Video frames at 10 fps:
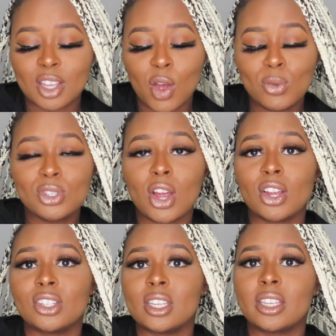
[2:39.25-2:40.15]

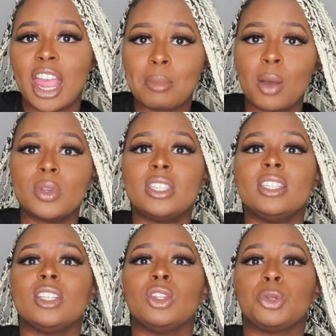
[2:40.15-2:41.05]
Ozark just came out with
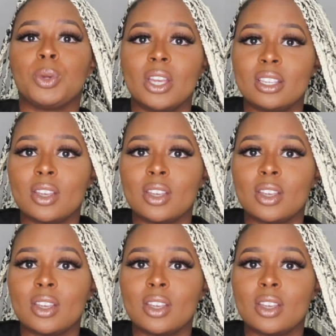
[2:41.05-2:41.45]
season three,